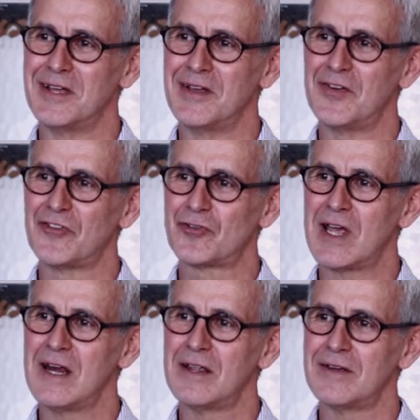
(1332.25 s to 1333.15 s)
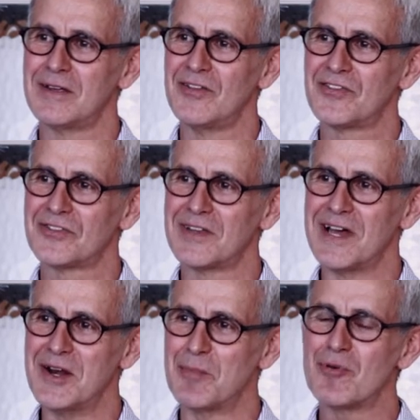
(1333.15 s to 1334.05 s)
if Australia is
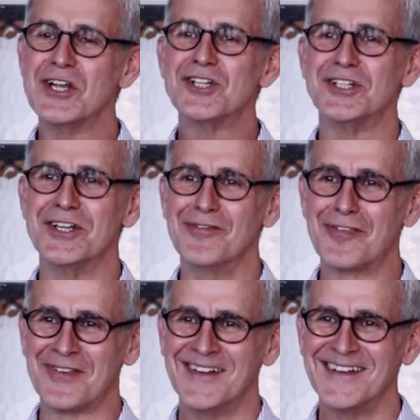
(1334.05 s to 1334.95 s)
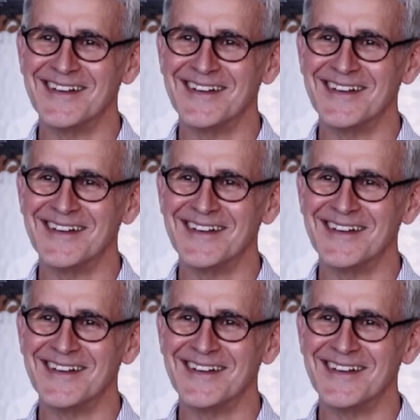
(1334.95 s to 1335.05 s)
unappreciative,